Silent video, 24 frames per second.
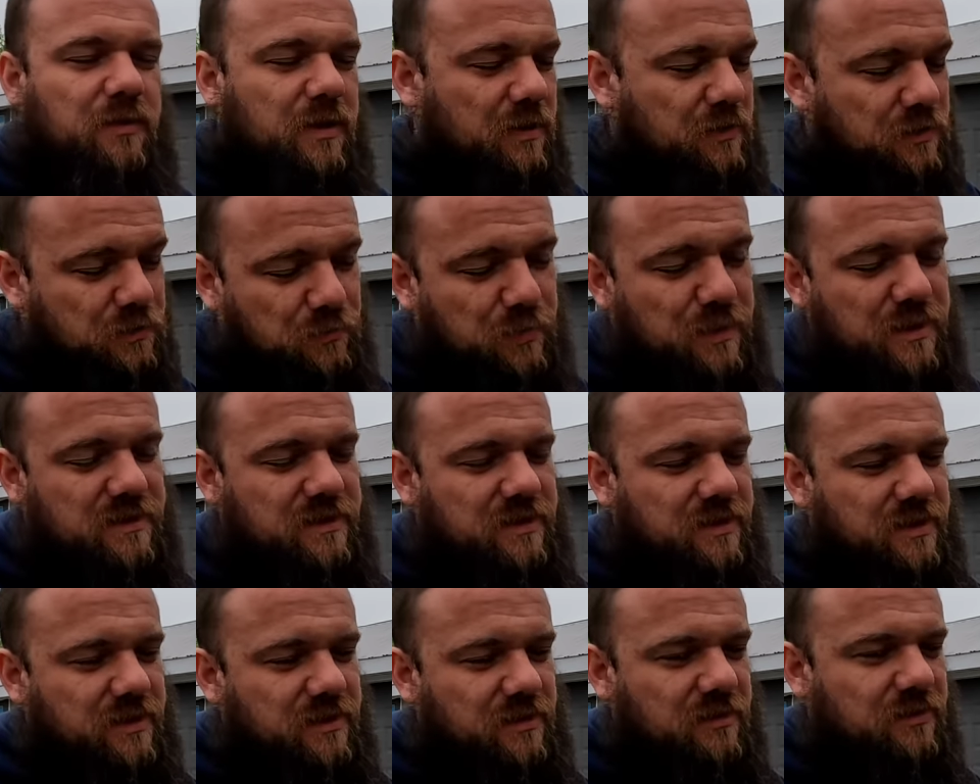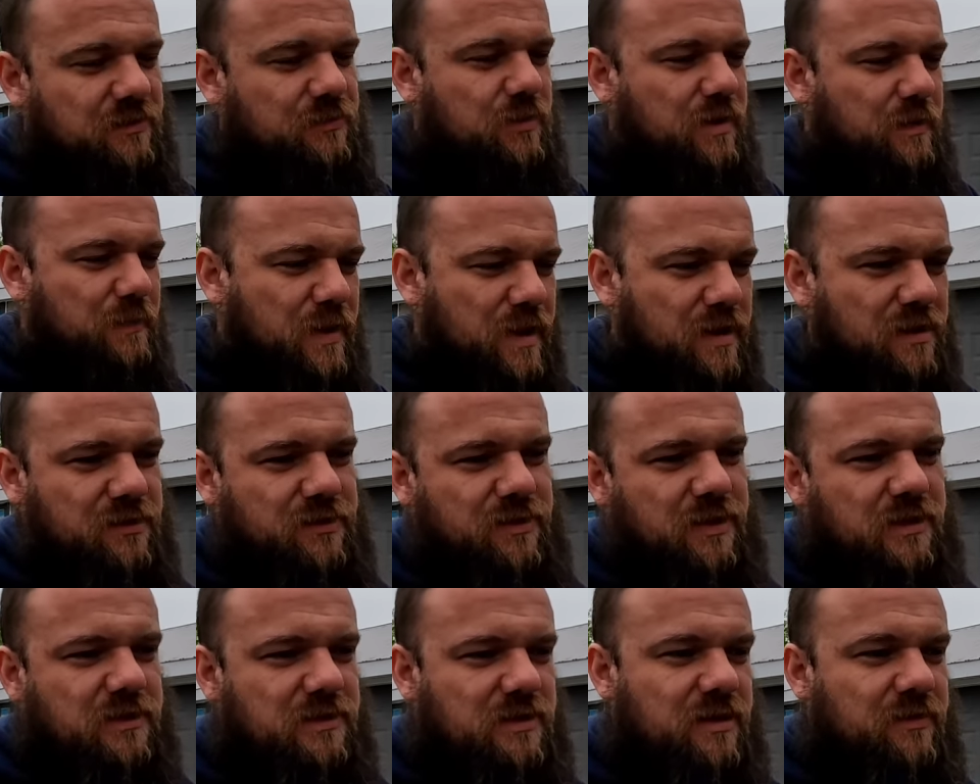I was busy, so I
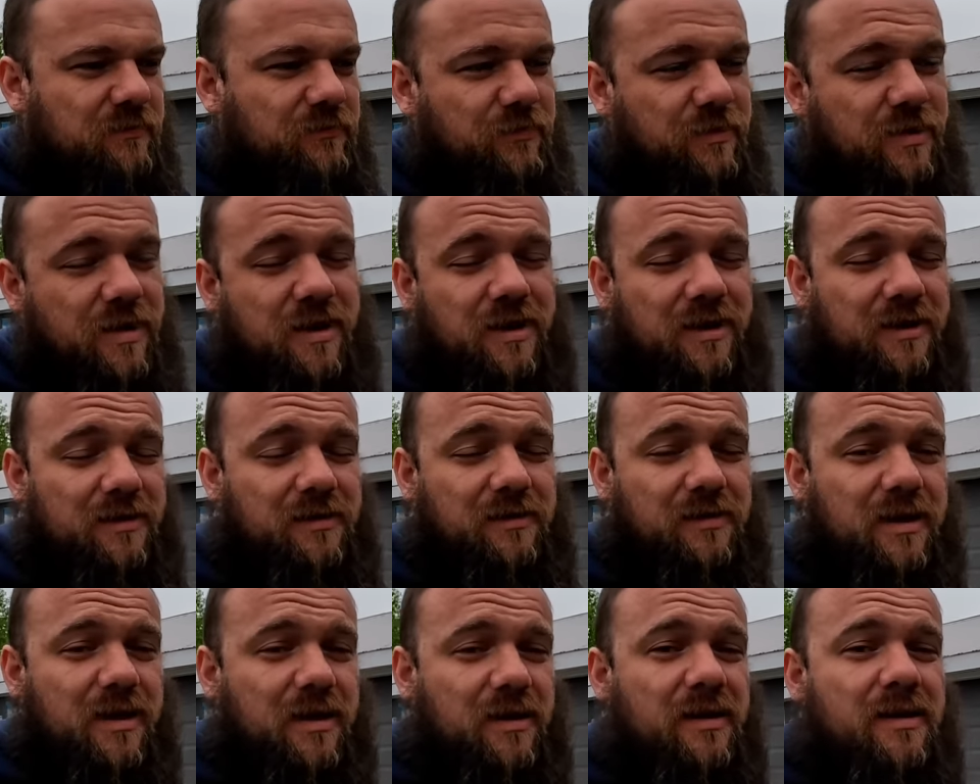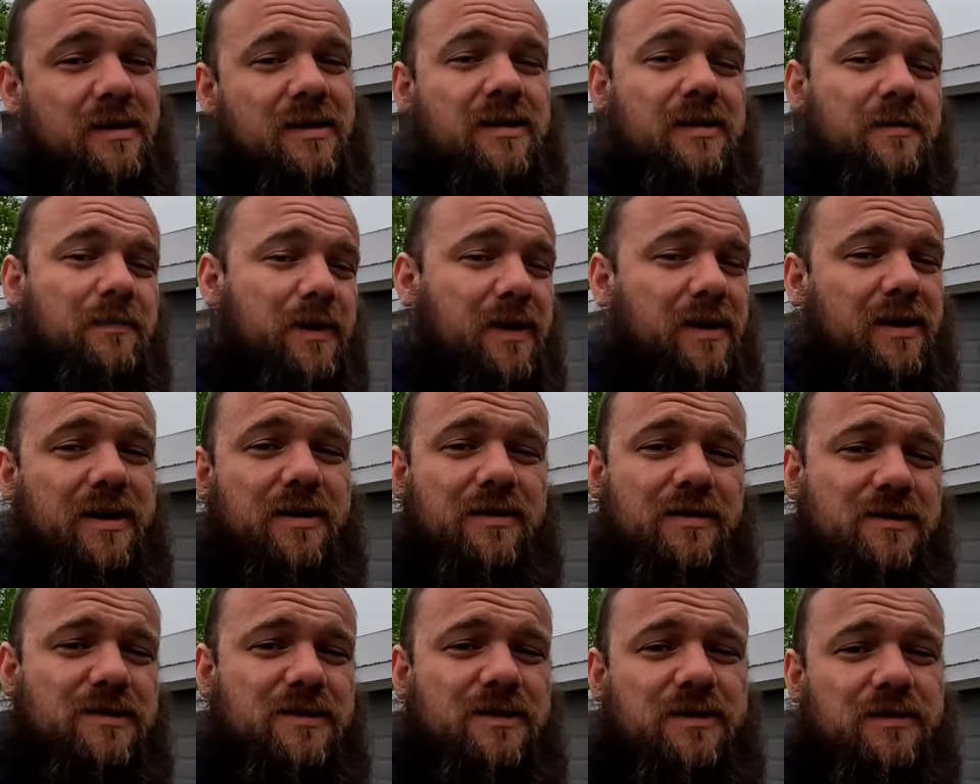apologize not for not getting a lot, but I
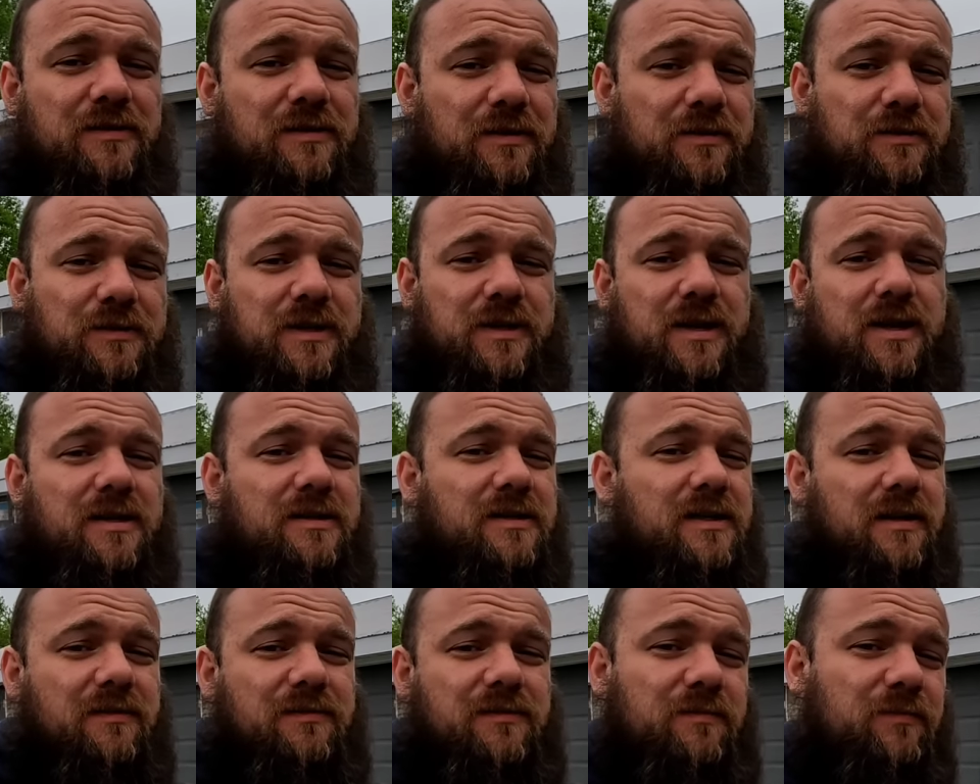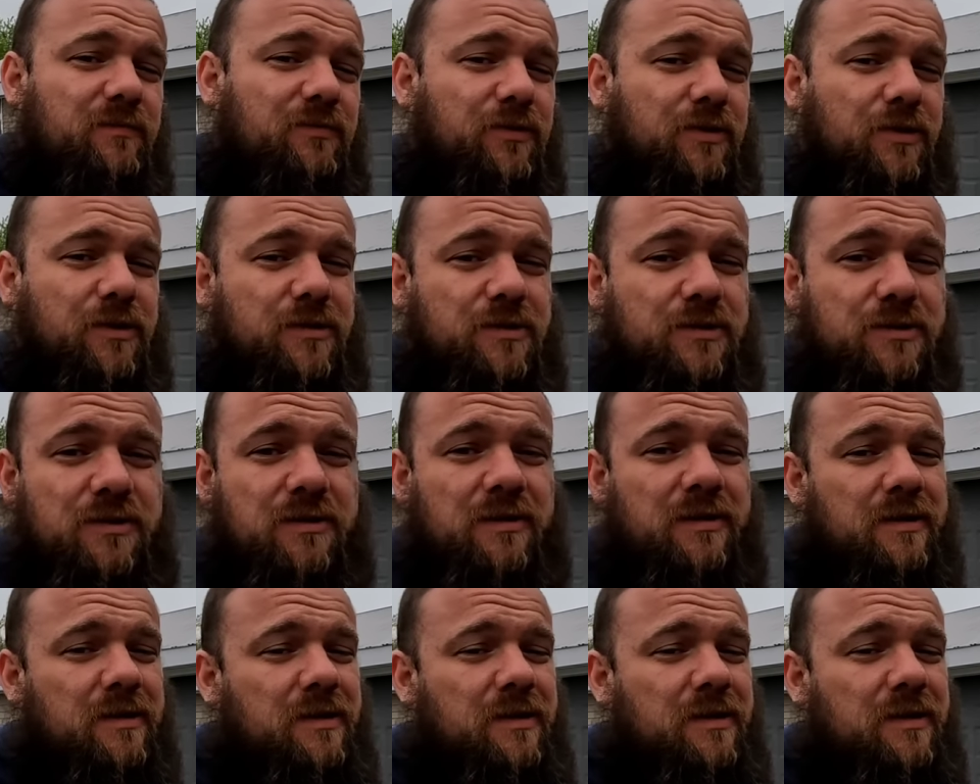guarantee you those guys have some footage